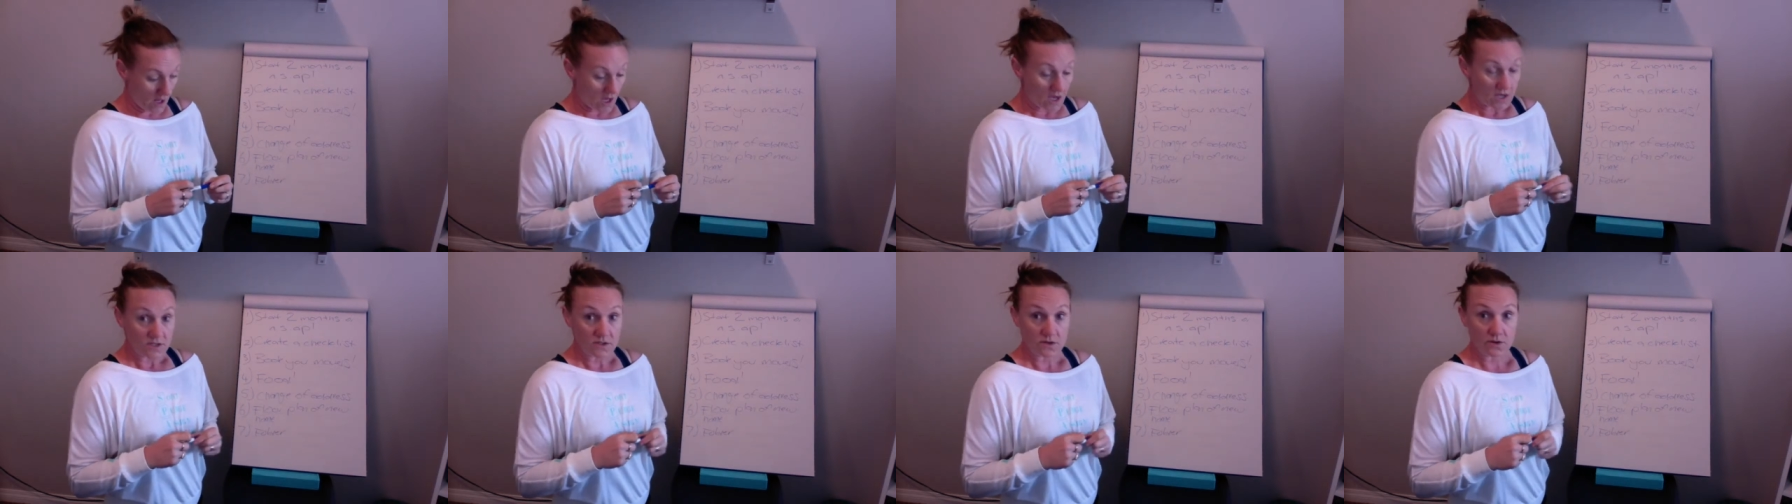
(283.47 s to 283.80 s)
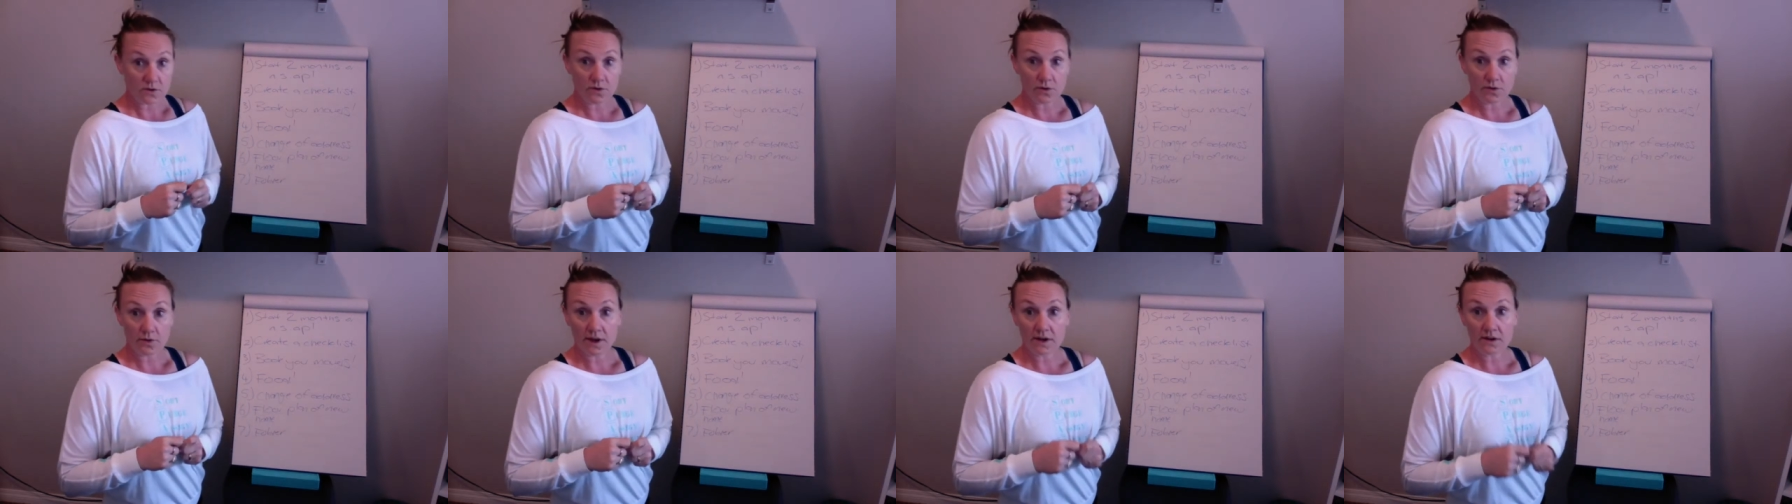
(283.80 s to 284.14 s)
So
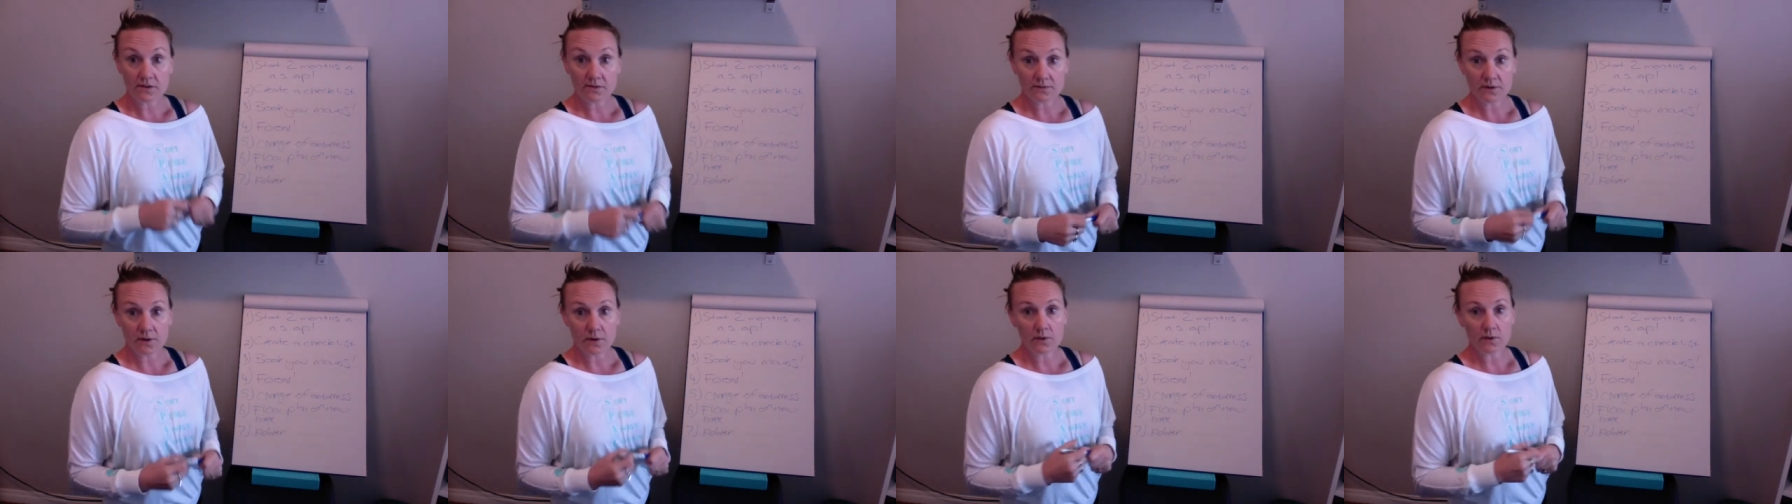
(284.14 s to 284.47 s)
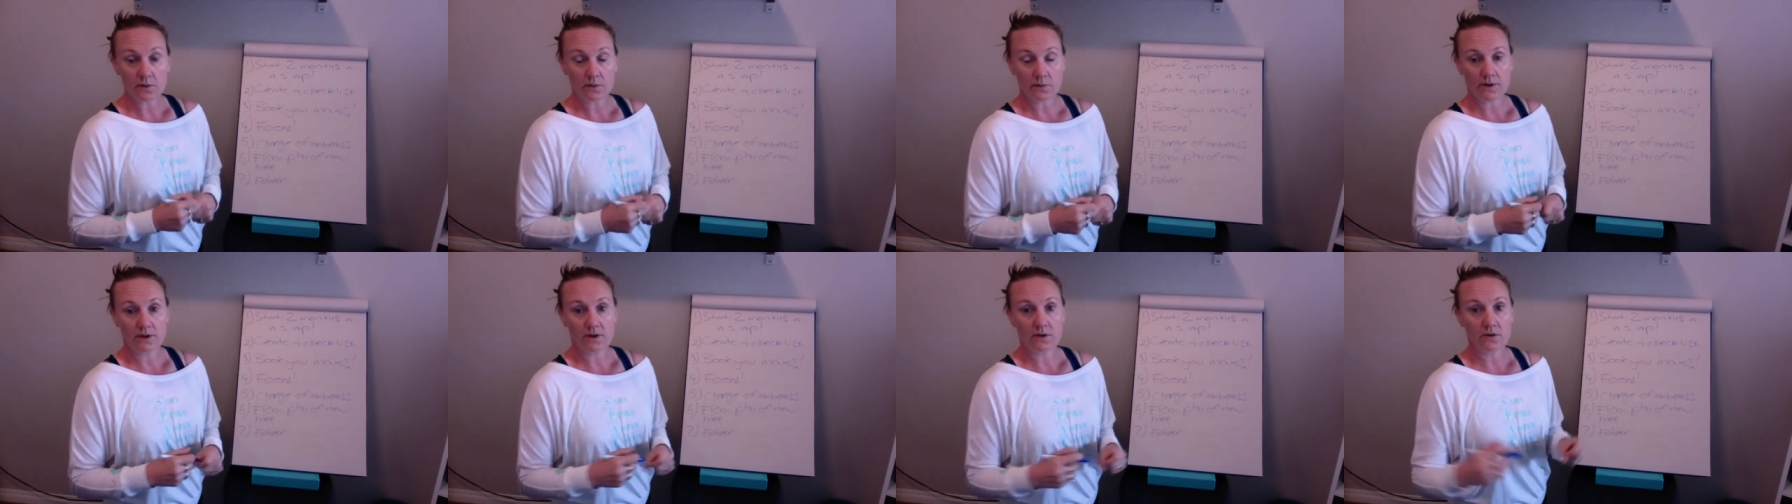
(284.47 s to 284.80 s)
create a folder
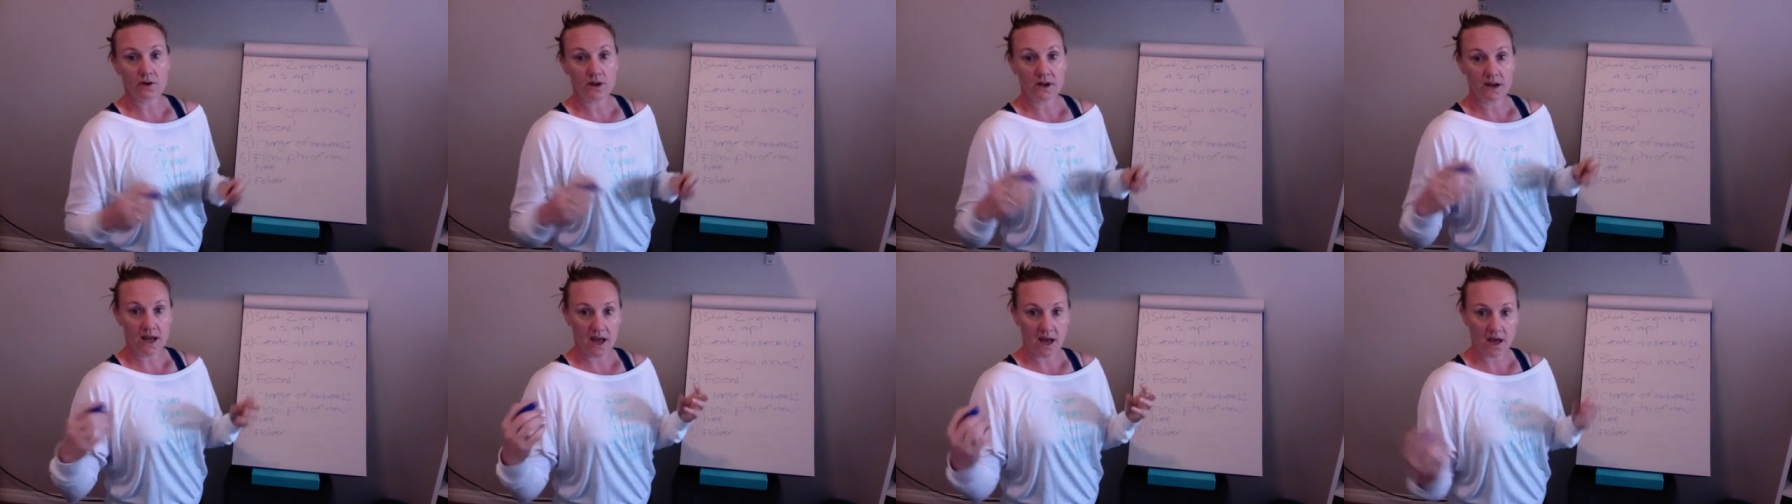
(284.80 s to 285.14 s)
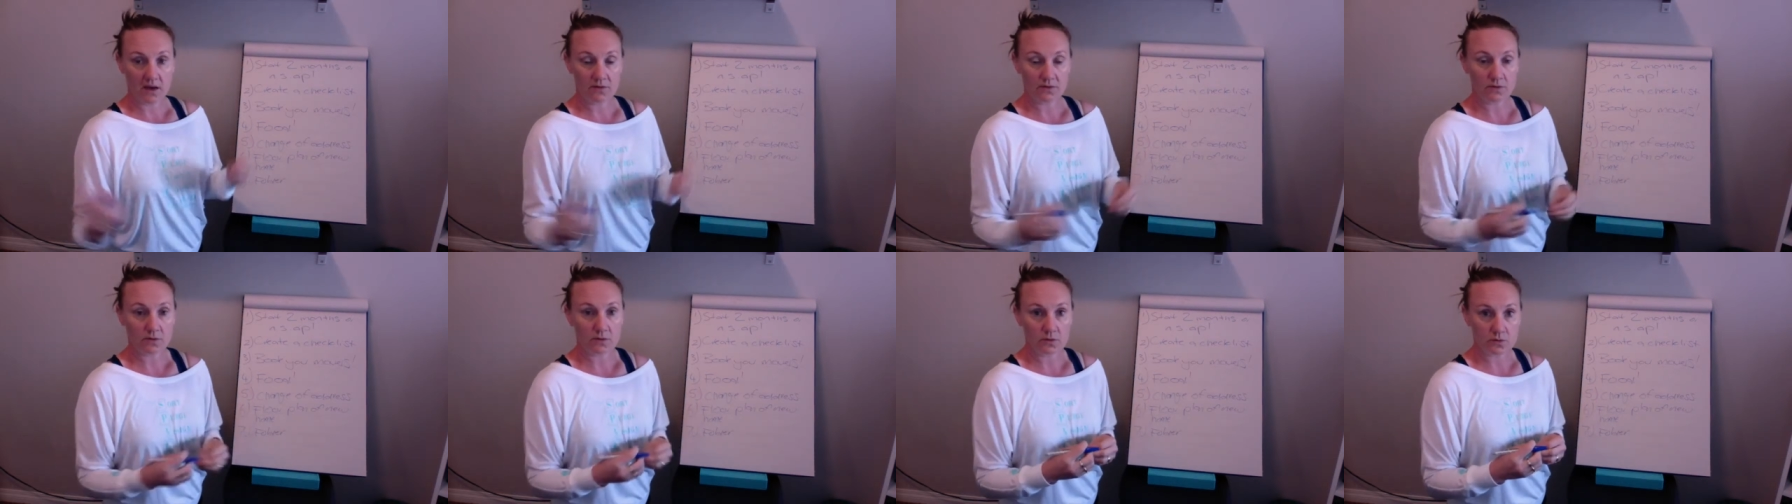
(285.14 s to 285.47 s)
where you can
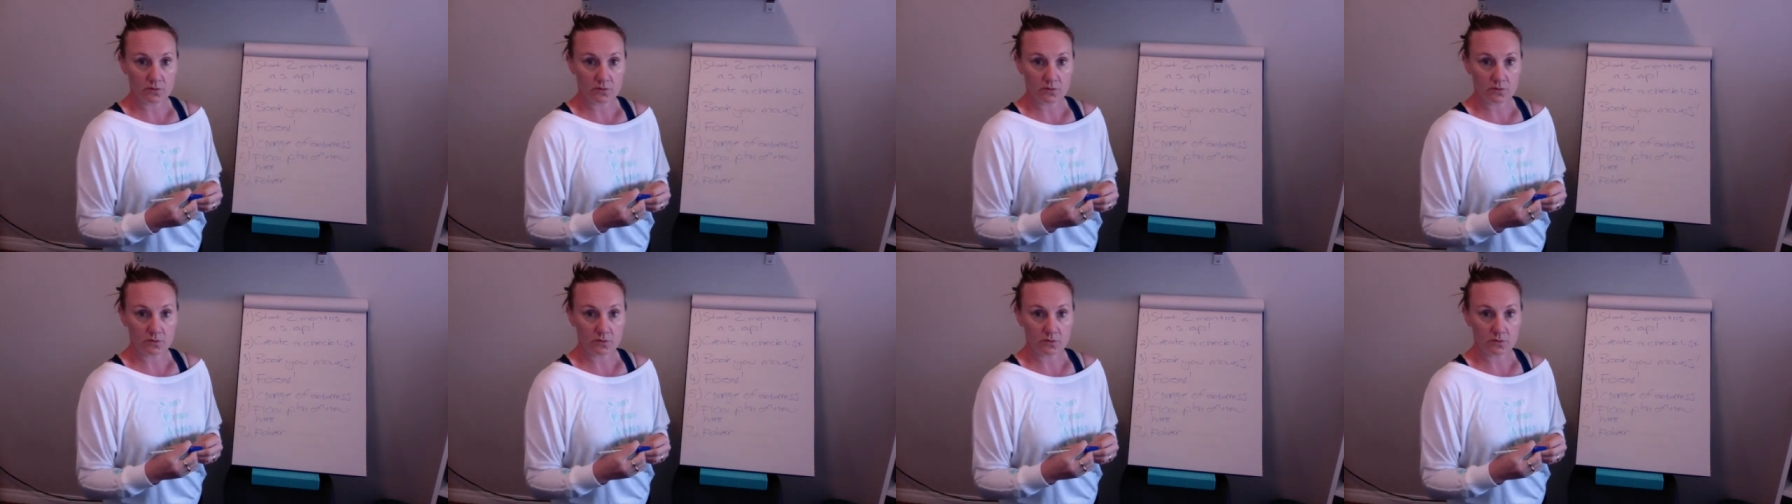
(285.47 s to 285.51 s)
have all